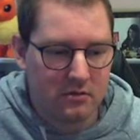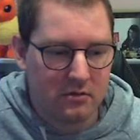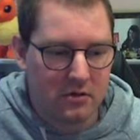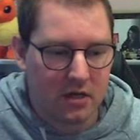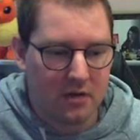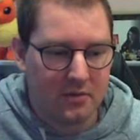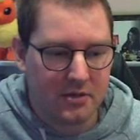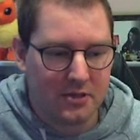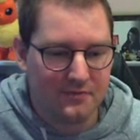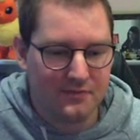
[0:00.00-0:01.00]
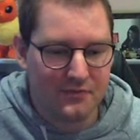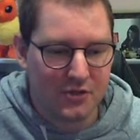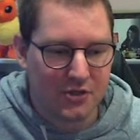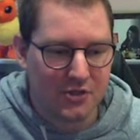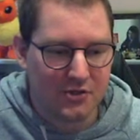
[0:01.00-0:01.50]
garbage.
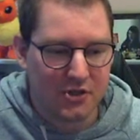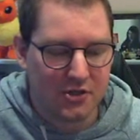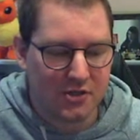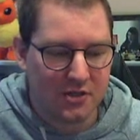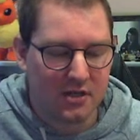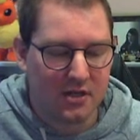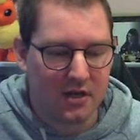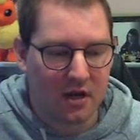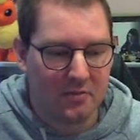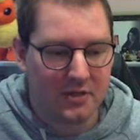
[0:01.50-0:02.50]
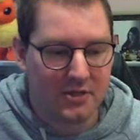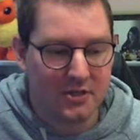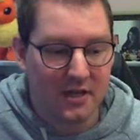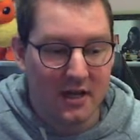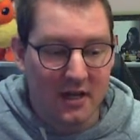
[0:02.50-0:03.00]
Just garbage.
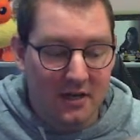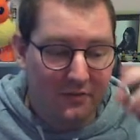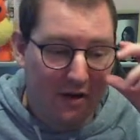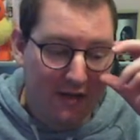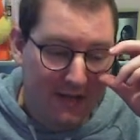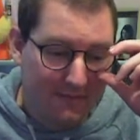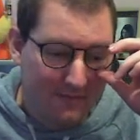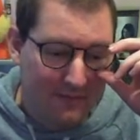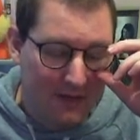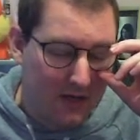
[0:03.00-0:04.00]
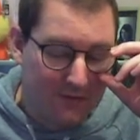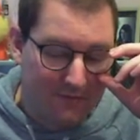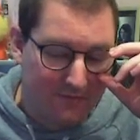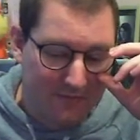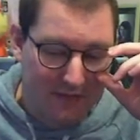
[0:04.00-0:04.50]
Freddy, no.
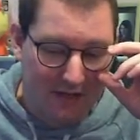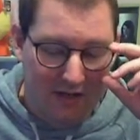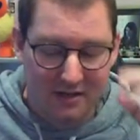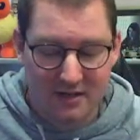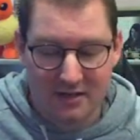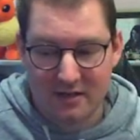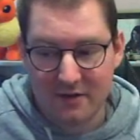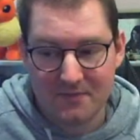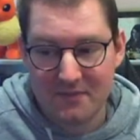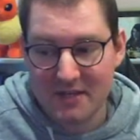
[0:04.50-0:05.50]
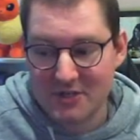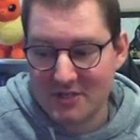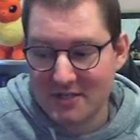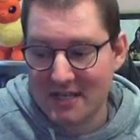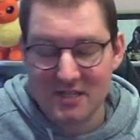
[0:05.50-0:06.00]
I don't know.
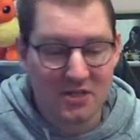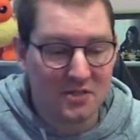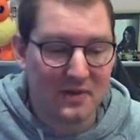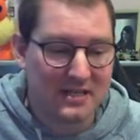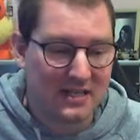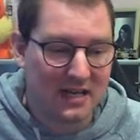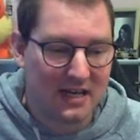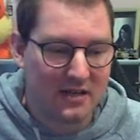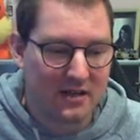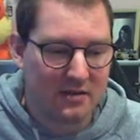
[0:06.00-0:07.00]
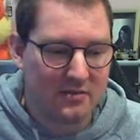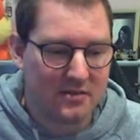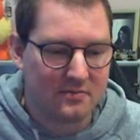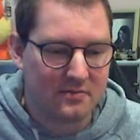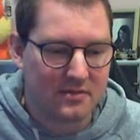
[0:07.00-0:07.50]
It's not as bad as Hag. I'm
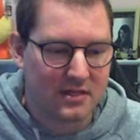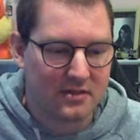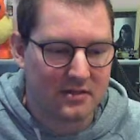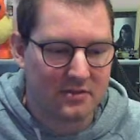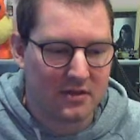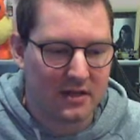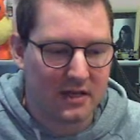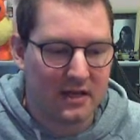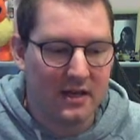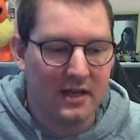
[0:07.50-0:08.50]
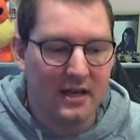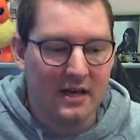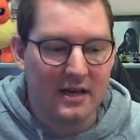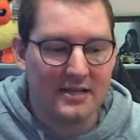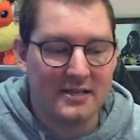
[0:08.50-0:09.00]
going to do like that.
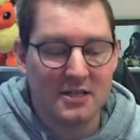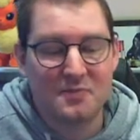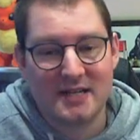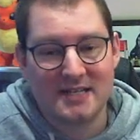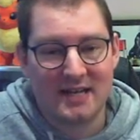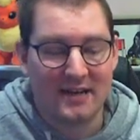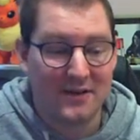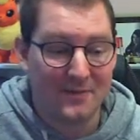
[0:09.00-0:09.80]
It's not as bad as Hag,